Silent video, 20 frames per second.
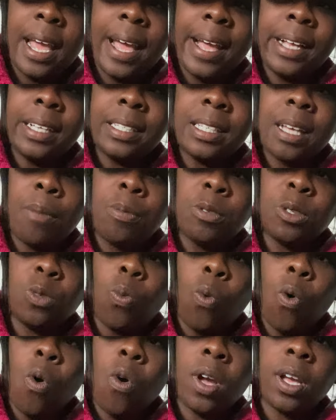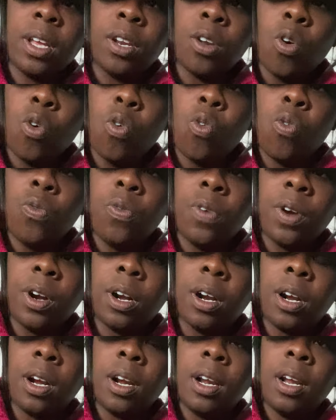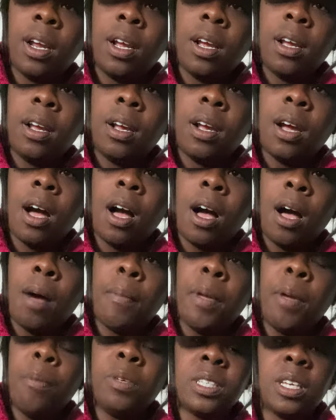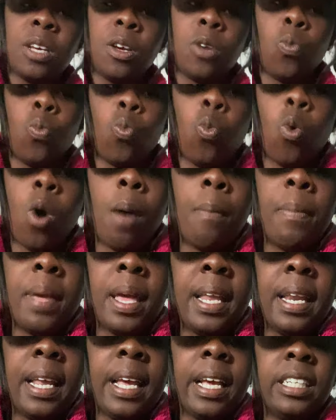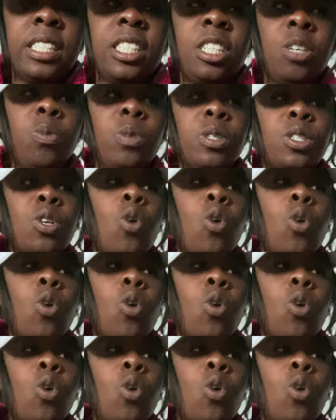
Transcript: as I was walking over, um, it was a woman and she was